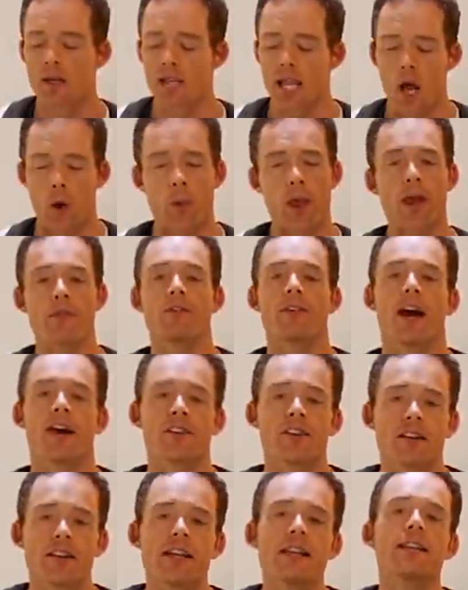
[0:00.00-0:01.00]
Now we have
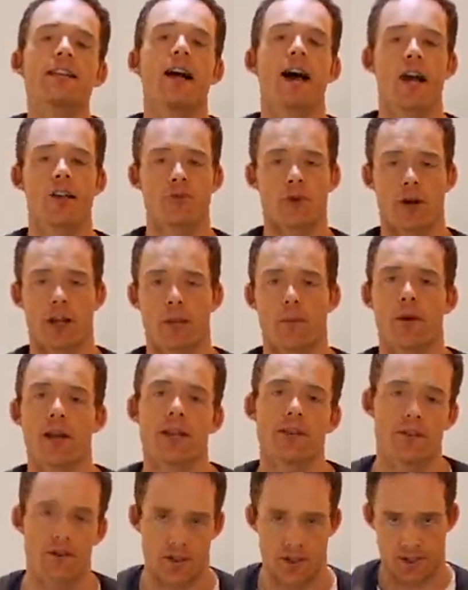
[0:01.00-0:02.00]
nice clean lines running
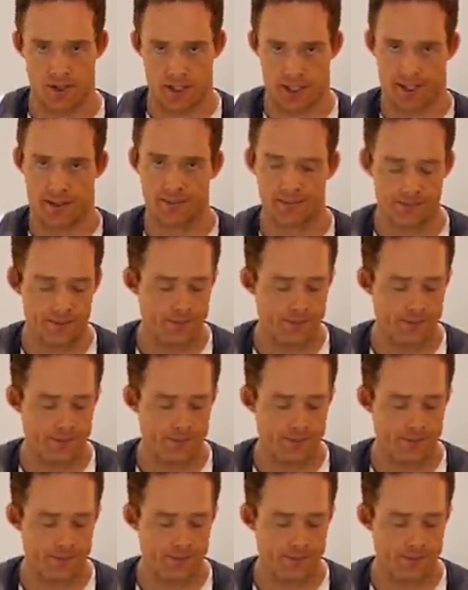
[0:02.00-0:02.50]
beneath this thing.